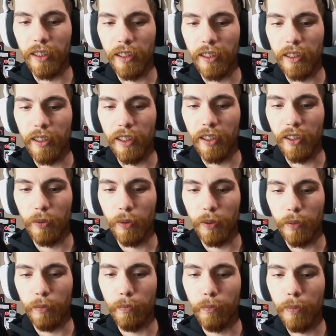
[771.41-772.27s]
this
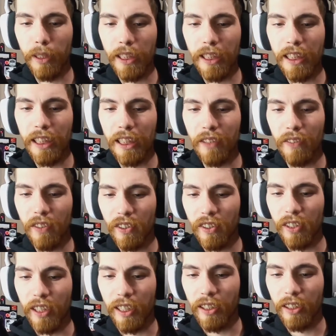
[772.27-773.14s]
one might have a
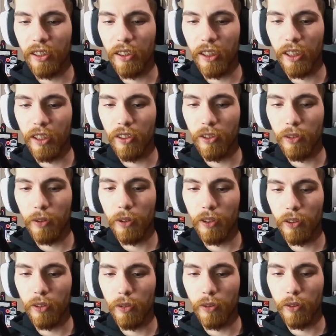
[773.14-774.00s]
slight clicking to it,
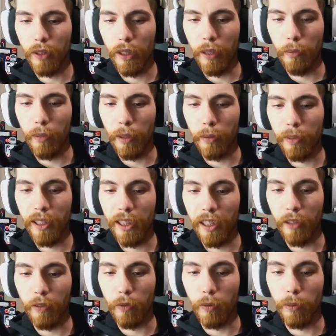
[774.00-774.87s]
so it might be getting
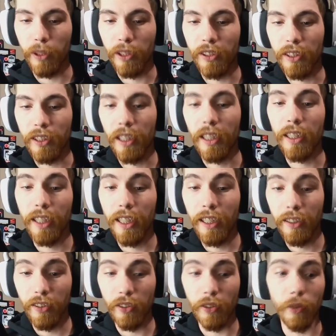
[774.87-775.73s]
replaced again
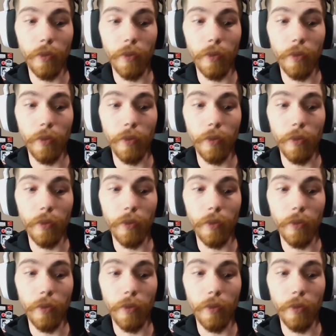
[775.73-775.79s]
soon.